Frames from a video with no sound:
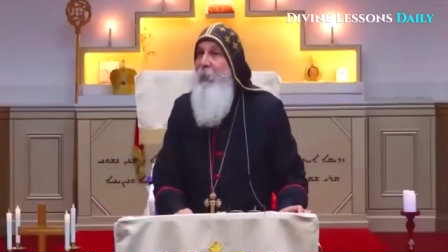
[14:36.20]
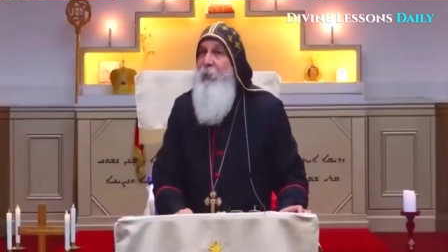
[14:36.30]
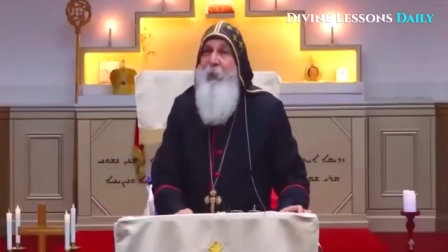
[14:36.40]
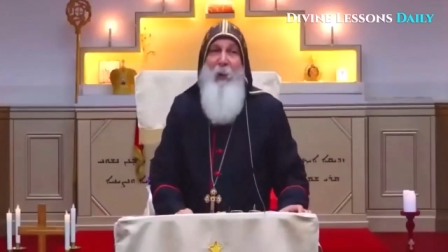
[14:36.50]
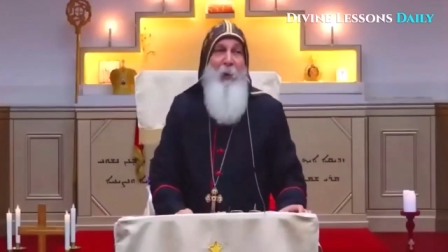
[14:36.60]

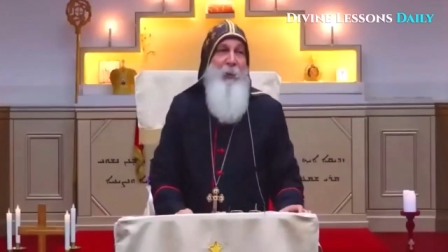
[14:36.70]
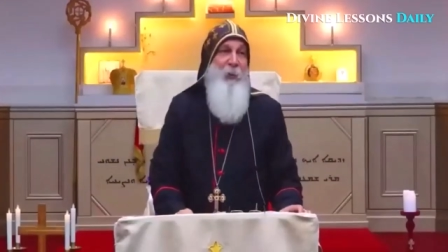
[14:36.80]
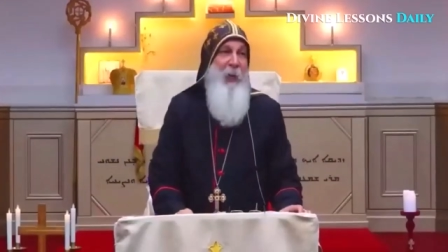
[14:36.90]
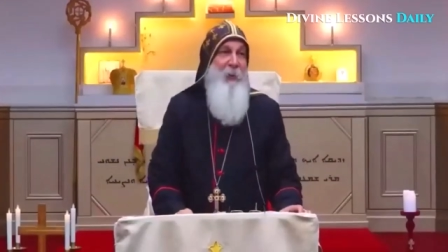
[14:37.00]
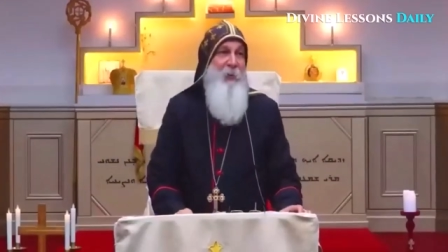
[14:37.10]
So the Lord
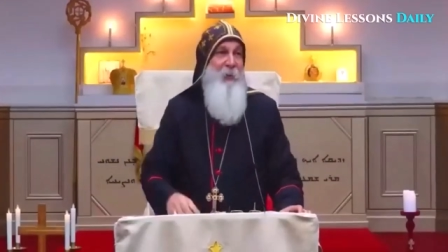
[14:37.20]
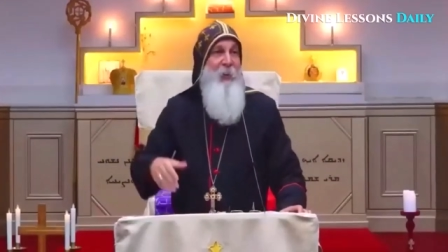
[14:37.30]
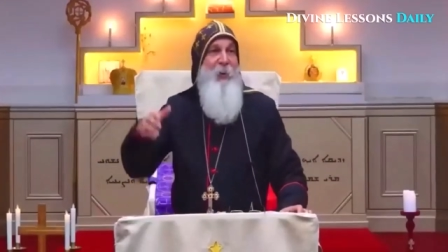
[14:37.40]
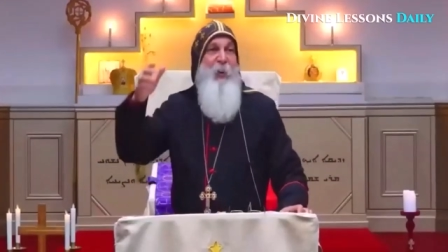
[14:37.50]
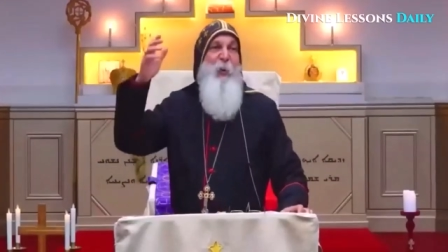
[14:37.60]
said,
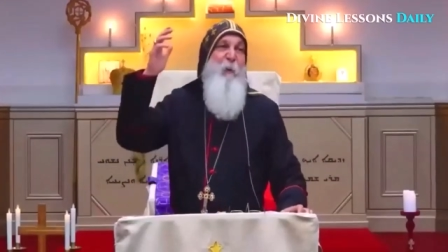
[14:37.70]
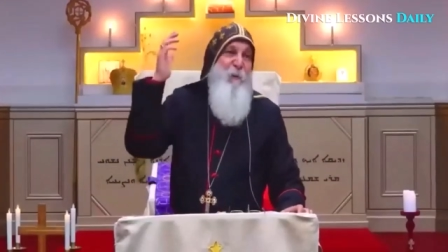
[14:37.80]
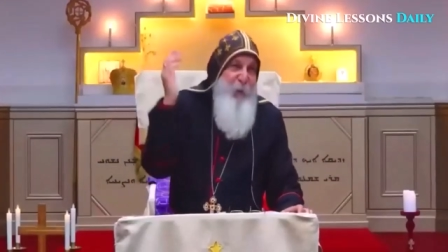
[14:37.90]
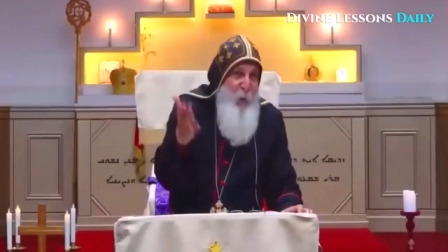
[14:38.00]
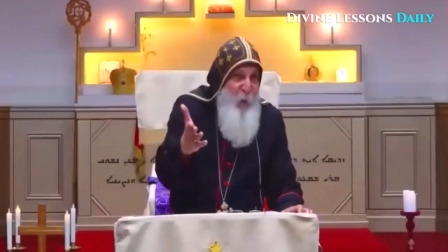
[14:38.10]
you
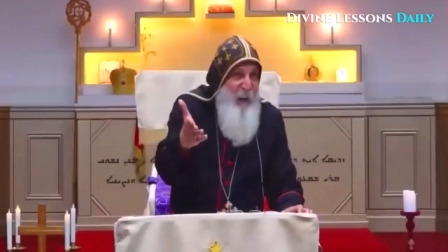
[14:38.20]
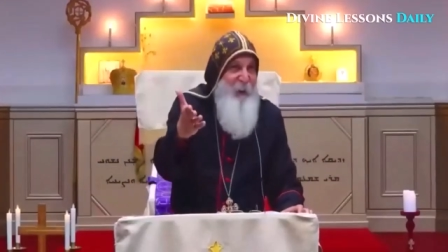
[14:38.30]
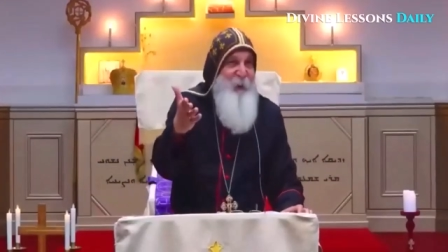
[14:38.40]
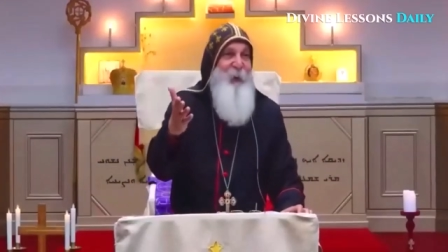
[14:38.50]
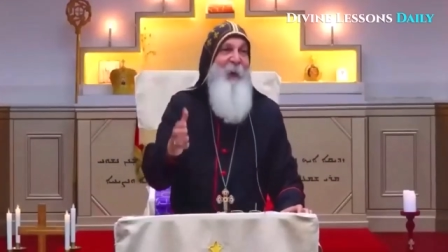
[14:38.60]

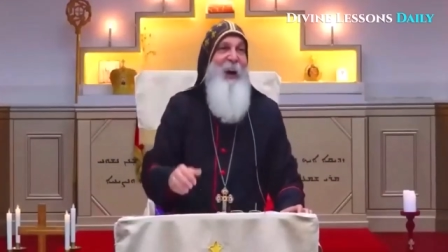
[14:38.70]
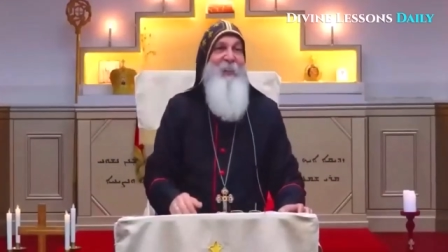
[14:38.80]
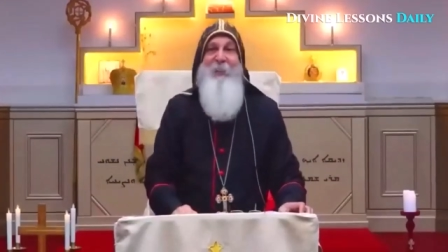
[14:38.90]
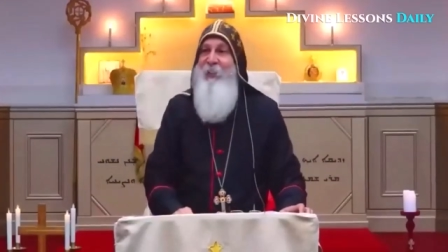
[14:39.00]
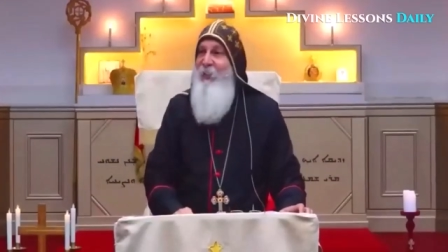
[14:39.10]
foolish
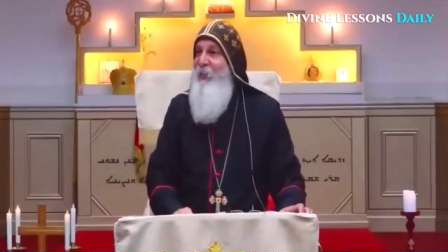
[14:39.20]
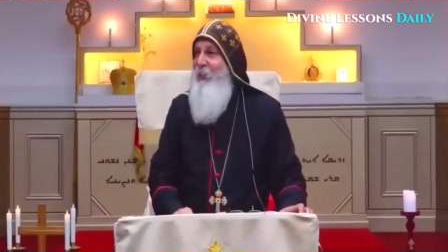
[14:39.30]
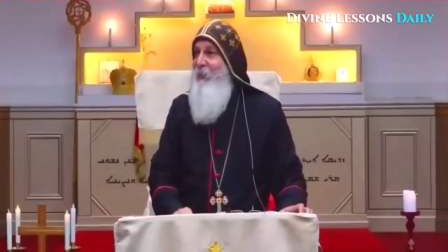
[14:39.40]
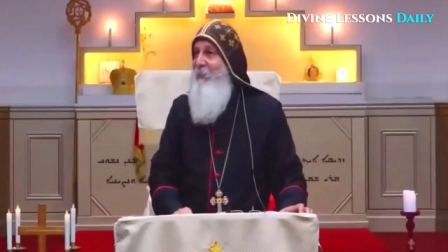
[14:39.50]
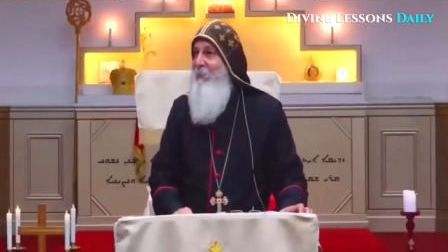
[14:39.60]

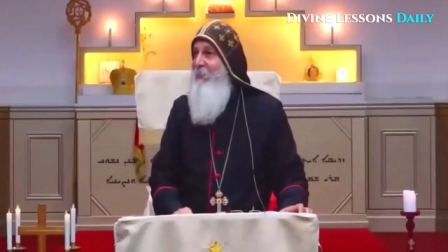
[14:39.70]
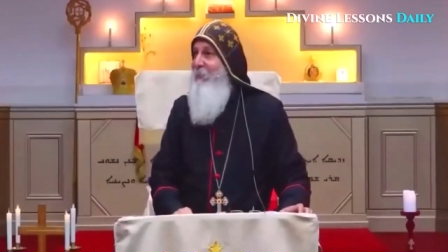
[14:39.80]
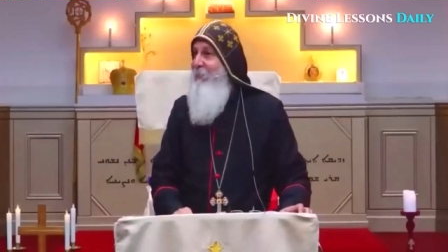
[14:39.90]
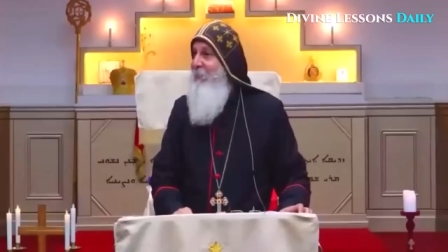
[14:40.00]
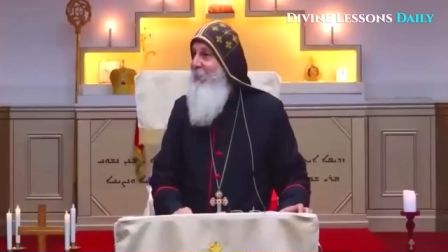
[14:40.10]
ones.
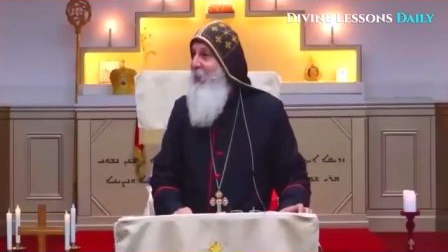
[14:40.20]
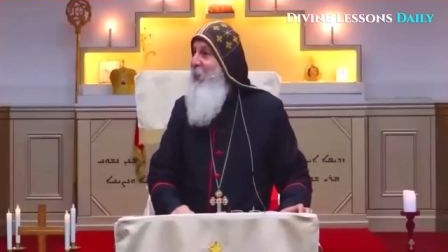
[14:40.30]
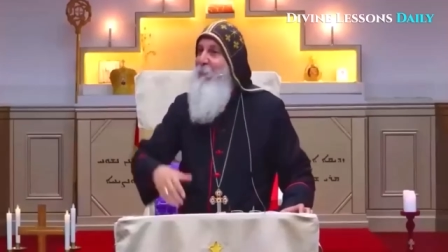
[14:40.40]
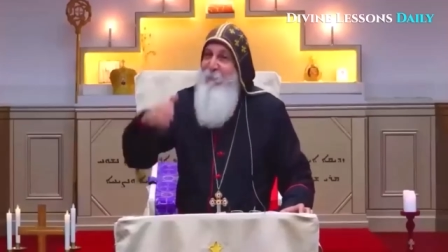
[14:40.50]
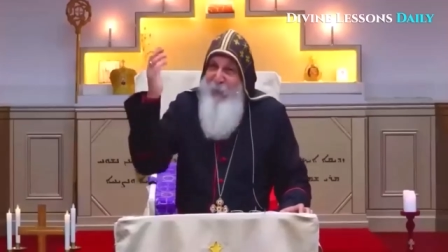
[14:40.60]

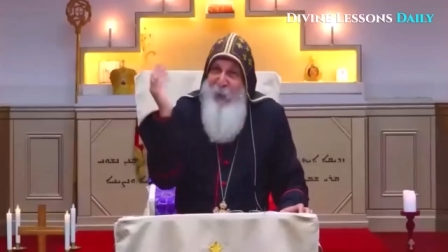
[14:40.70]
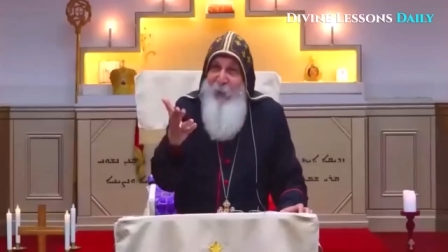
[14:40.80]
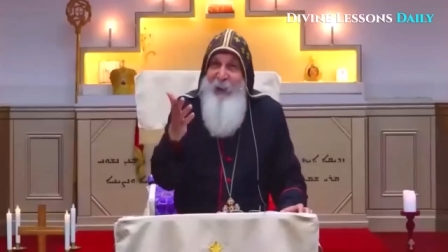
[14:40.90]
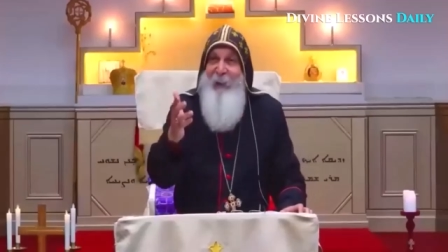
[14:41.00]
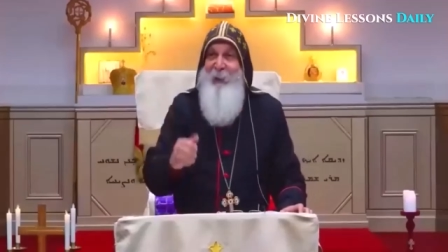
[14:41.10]

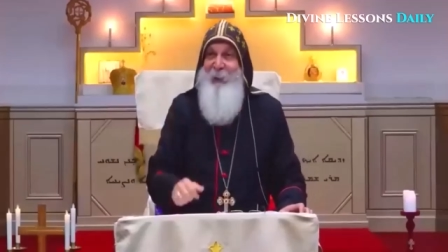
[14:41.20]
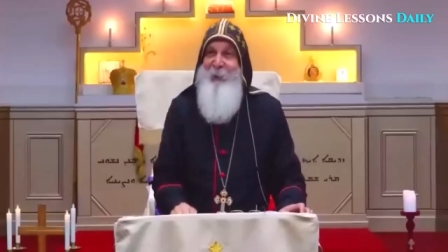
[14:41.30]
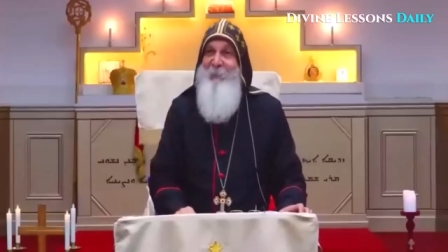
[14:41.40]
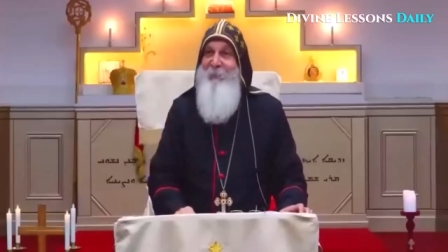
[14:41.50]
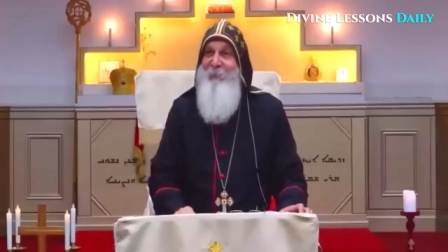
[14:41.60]
Foolish,
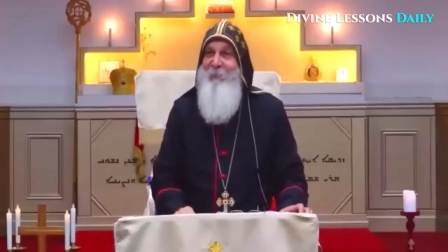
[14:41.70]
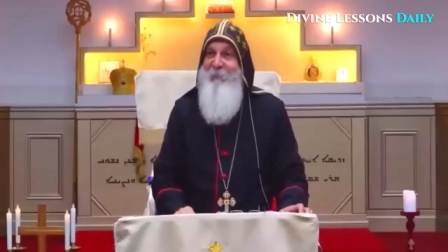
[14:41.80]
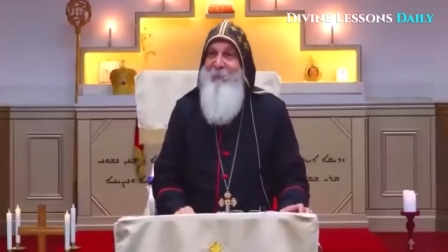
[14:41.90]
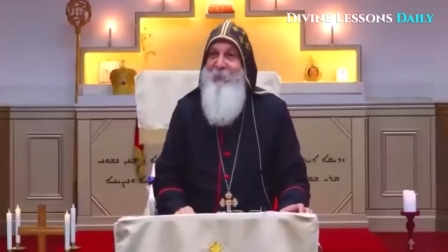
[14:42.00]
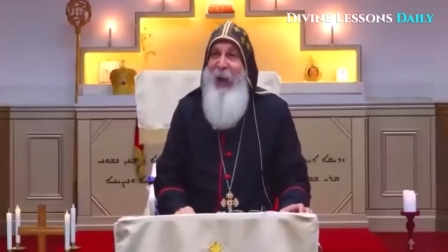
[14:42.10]

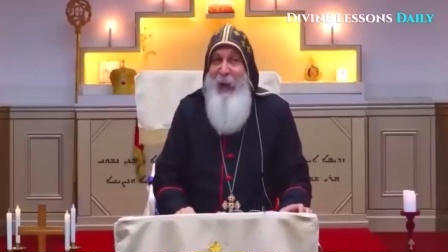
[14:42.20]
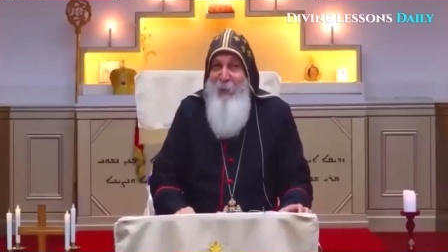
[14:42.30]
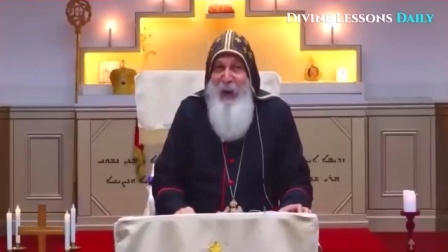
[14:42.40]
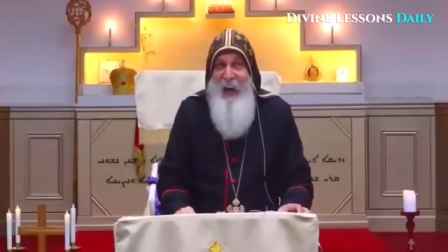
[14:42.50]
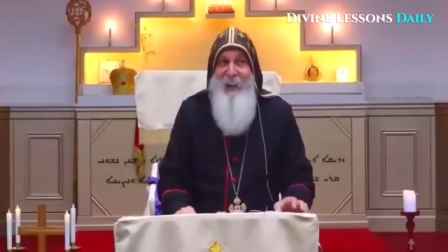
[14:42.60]

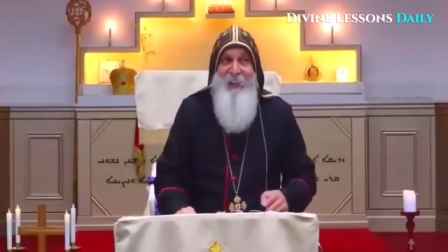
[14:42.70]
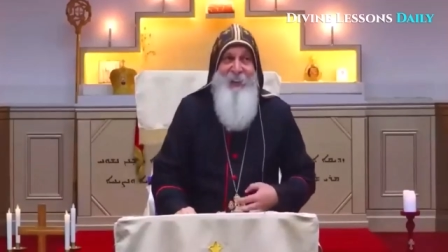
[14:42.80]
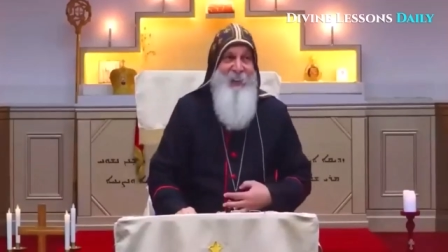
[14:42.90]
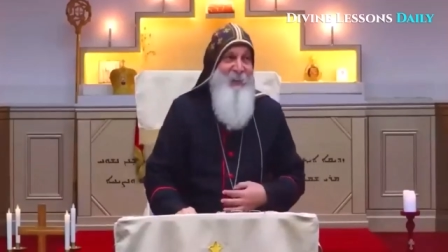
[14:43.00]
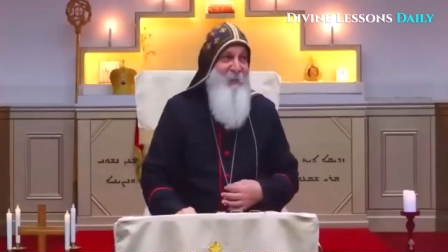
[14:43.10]

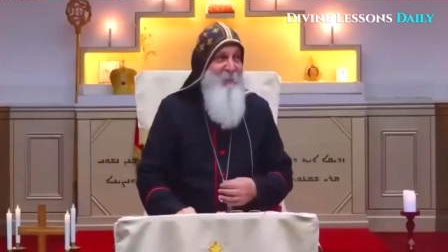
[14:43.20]
unwise.